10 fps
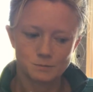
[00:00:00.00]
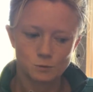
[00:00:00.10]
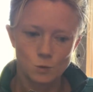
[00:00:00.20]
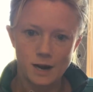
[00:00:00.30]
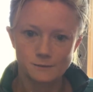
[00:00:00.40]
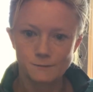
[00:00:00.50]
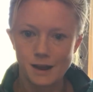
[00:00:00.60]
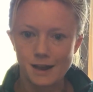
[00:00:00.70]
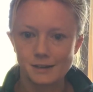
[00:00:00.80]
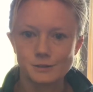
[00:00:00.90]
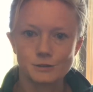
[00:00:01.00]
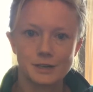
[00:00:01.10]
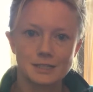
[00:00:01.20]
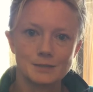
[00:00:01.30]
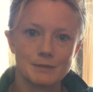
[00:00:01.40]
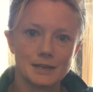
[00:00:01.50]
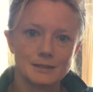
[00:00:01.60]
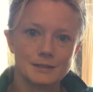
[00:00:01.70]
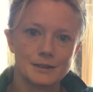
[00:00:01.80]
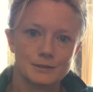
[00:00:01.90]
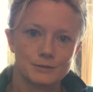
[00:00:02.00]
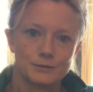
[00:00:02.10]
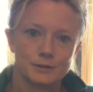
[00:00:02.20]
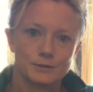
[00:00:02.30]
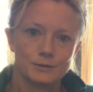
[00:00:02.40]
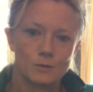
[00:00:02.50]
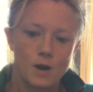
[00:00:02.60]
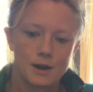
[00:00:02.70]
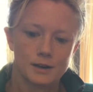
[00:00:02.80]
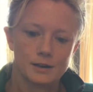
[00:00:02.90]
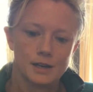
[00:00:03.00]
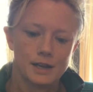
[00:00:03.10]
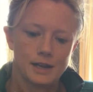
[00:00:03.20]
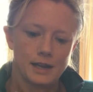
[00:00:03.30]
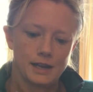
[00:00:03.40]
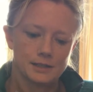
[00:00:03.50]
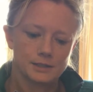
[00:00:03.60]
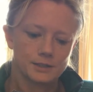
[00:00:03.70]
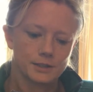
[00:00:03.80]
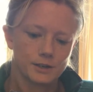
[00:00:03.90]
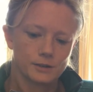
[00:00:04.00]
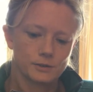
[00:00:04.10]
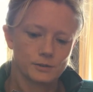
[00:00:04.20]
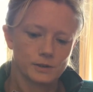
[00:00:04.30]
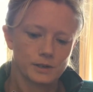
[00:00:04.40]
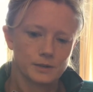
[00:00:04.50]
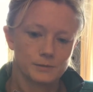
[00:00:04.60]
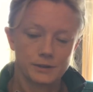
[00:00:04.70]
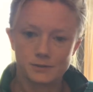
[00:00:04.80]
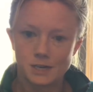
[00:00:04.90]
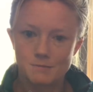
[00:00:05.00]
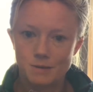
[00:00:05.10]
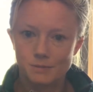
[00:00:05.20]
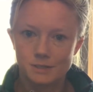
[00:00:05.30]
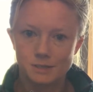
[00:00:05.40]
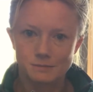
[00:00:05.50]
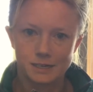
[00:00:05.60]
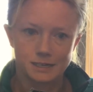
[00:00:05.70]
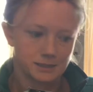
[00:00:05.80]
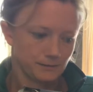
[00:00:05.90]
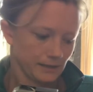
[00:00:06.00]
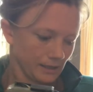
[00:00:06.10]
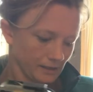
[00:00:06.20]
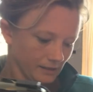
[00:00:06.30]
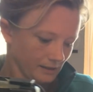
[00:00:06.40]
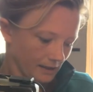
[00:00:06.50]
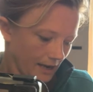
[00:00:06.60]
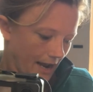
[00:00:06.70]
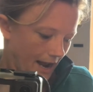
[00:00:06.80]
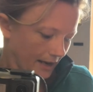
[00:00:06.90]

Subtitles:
Wi-Fi transmit through the water, and so you have to come up with some kind of a hack.